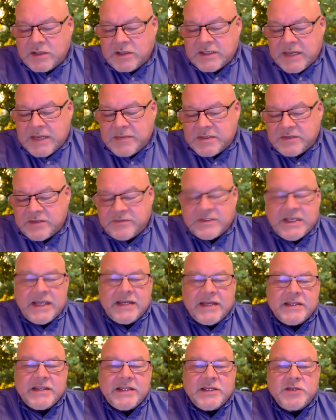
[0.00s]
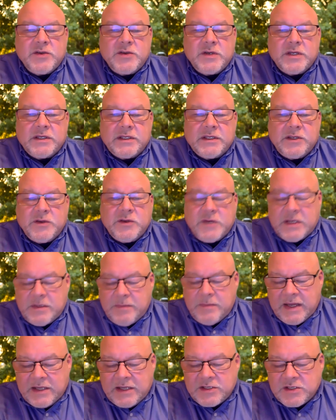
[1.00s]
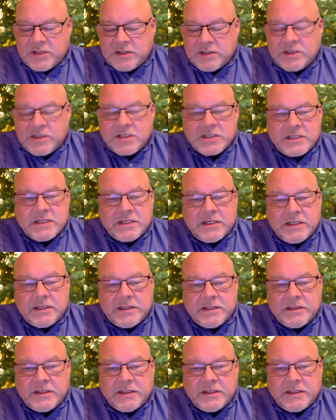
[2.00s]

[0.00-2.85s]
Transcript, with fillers: types of data that you can you can imagine, just uh,